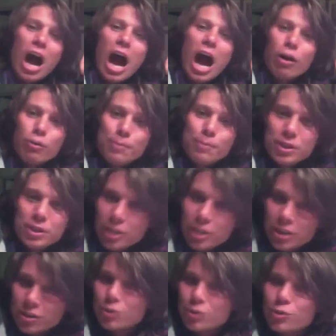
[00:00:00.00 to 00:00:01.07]
I'll be
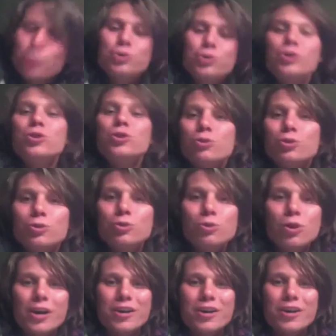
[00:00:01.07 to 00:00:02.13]
introducing you to
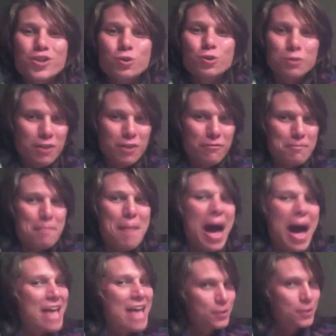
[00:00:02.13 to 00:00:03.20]
a string of
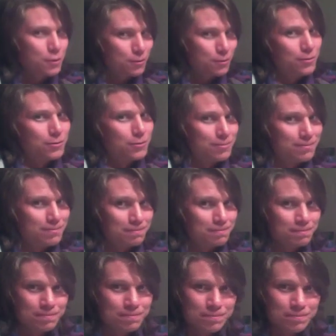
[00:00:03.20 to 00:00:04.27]
masters,
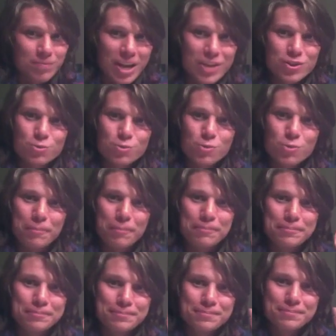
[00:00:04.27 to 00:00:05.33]
as you will.
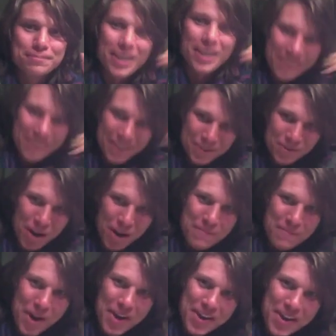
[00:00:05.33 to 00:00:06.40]
Yeah, that's right. I'm
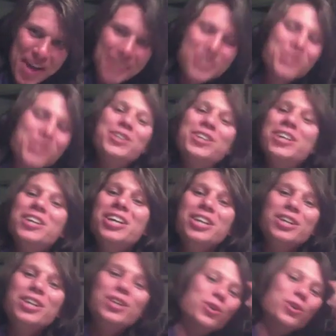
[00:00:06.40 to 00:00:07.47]
not actually
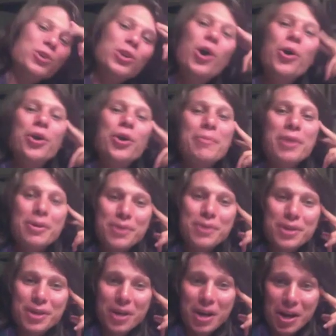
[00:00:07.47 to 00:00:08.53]
here alone. I may
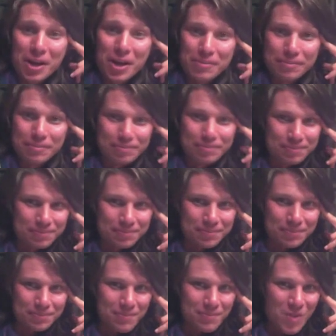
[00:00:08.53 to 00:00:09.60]
be
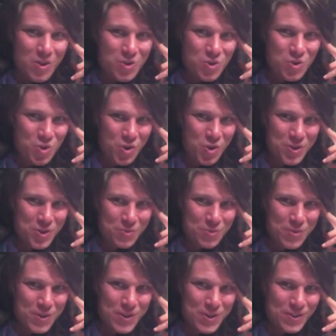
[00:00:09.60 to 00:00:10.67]
enjoying this
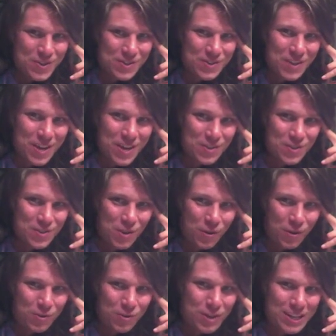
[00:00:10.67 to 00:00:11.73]
piece in
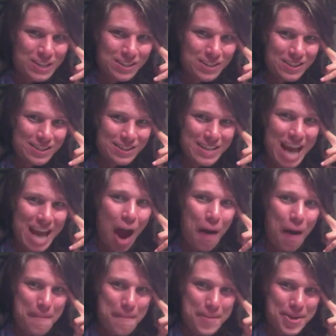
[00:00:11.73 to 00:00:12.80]
solitude as it
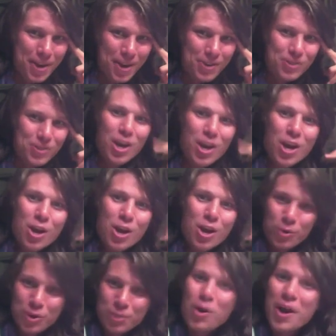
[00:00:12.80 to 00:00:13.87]
now, because
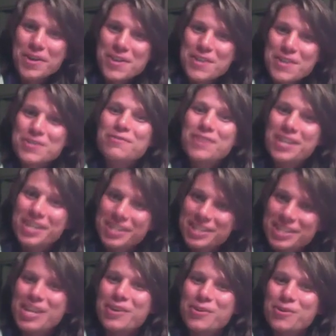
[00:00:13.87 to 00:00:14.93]
we're in the process of
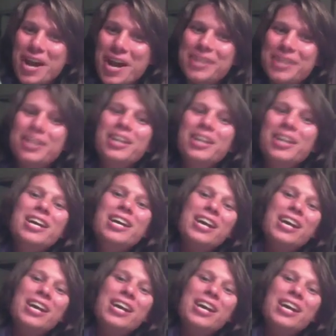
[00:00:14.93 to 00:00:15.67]
getting together, right?